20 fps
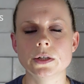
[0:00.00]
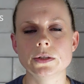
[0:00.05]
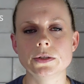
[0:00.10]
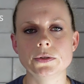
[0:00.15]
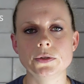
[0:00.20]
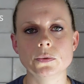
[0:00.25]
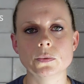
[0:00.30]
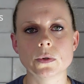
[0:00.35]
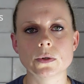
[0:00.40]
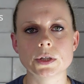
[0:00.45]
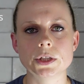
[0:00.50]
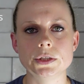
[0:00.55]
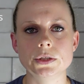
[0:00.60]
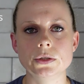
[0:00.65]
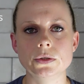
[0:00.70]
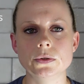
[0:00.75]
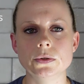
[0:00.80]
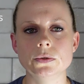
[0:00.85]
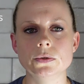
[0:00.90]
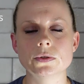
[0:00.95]
You want to
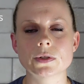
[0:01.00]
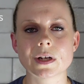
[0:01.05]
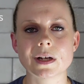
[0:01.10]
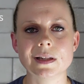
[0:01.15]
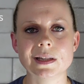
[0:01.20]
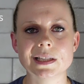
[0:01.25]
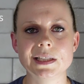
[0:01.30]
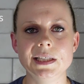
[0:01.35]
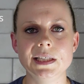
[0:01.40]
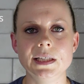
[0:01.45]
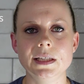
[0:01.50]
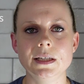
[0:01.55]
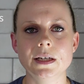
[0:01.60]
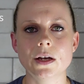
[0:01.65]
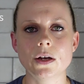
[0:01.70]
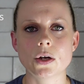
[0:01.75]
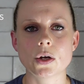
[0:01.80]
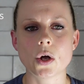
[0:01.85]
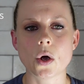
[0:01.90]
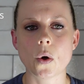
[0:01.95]
use
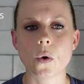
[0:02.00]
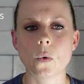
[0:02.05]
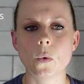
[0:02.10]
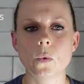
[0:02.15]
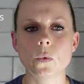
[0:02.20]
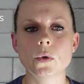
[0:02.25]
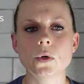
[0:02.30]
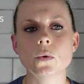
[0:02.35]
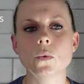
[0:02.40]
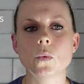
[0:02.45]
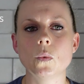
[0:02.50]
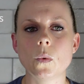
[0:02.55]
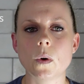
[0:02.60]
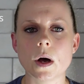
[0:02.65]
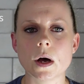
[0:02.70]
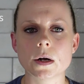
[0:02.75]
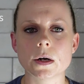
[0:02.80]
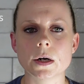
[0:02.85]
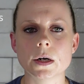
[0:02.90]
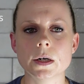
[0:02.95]
clean, cold
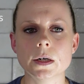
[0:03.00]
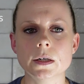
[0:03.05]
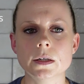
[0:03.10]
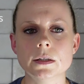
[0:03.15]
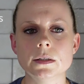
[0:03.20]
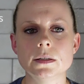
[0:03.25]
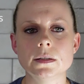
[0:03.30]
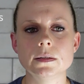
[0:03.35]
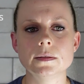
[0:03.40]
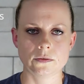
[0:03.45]
water.